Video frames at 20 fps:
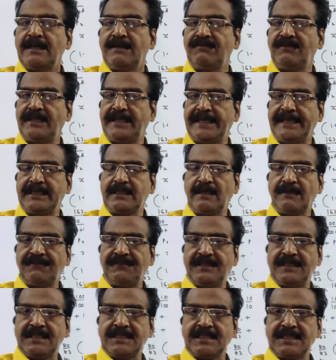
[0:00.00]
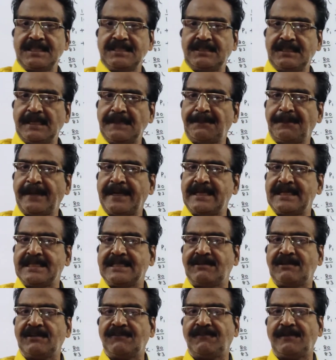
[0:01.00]
If the rate of interest is
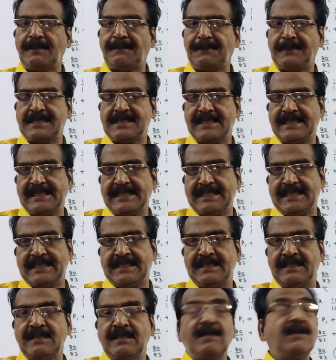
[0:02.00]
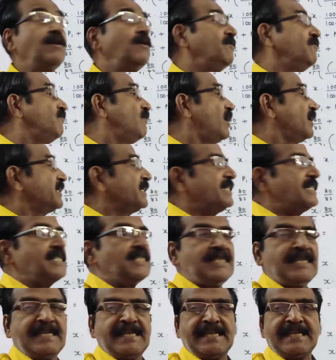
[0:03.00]
3.75%, what
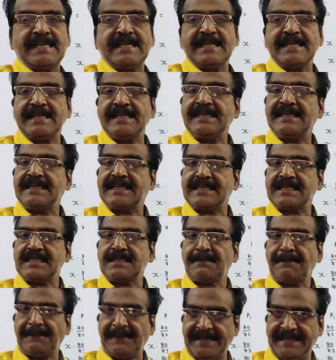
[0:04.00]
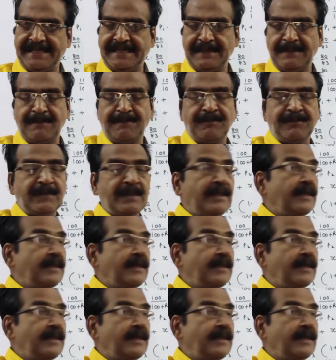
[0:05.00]
is the interest paid?